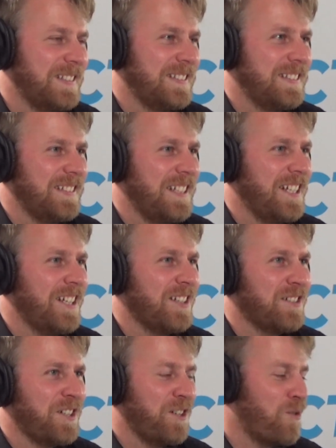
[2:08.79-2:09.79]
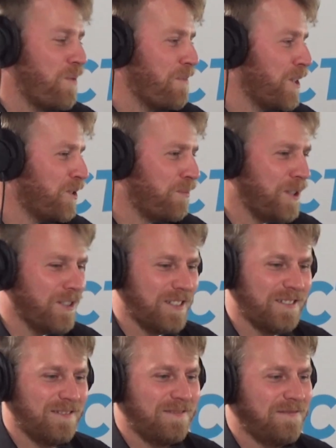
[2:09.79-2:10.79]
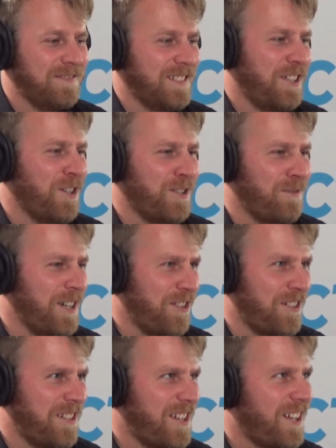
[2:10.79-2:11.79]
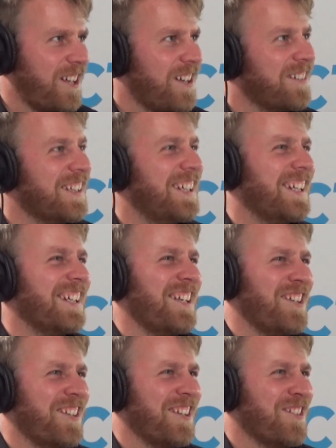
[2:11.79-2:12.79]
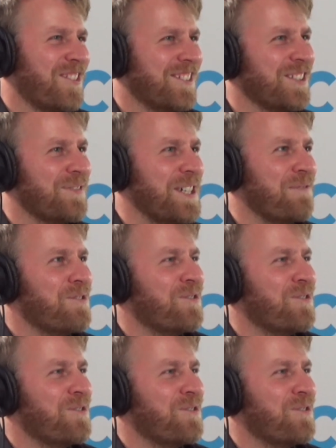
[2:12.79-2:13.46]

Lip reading: Yeah. All my mates will be like, you don't do anything to your car. You're not into them anymore.